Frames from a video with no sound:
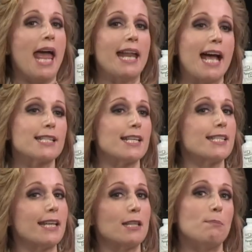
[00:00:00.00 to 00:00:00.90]
And as I
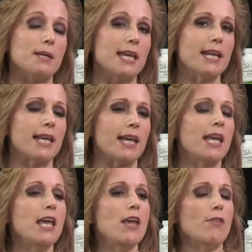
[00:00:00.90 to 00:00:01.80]
said in the
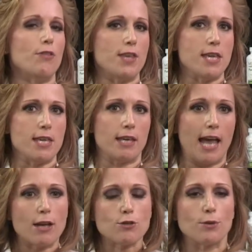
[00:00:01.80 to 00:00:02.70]
beginning, the
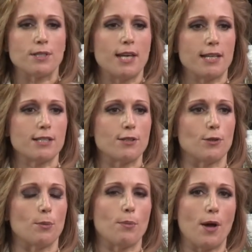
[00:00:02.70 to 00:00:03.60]

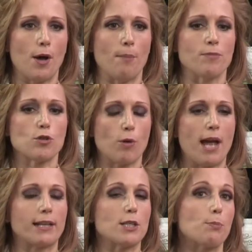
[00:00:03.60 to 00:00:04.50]
gastrointestinal
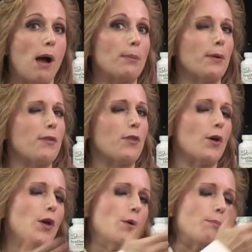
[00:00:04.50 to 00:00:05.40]
tract is probably
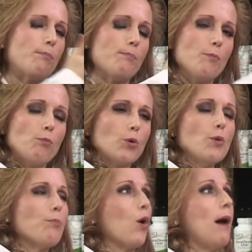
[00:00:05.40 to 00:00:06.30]
the
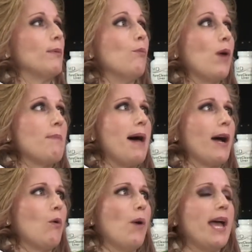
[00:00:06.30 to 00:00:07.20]
root problem way
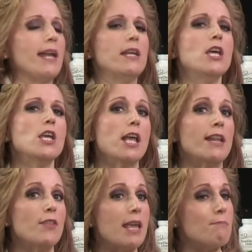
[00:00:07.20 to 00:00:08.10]
back when,
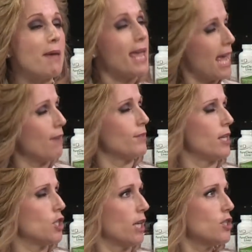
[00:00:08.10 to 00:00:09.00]
and they may have
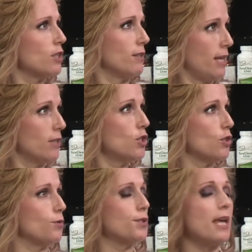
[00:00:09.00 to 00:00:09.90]
digestion
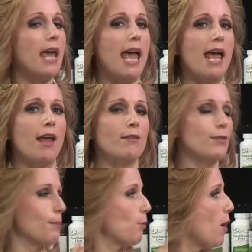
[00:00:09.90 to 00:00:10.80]
issues,
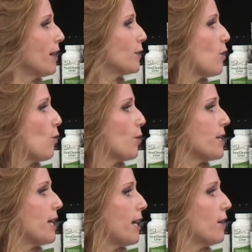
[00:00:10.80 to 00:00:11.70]
and the product
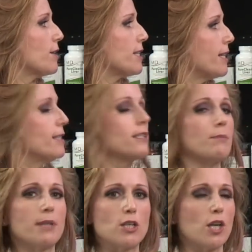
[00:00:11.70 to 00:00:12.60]
already carries in
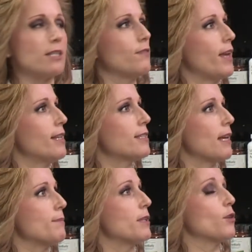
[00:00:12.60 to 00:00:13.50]
some digestive
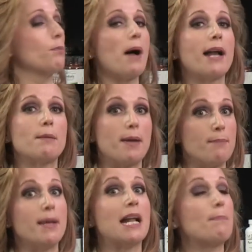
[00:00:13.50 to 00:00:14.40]
enzymes that their body
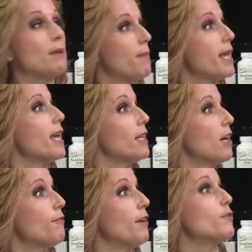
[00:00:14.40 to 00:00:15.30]
may not be making
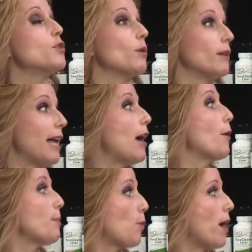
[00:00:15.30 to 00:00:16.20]
enough of to allow
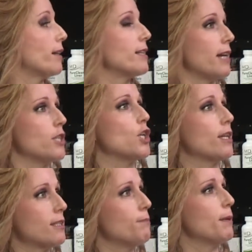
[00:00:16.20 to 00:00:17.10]
the product to
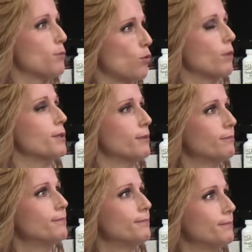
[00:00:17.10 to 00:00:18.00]
digest and be absorbed.
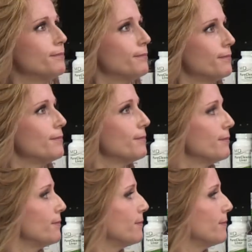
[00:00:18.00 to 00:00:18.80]
Okay, so you think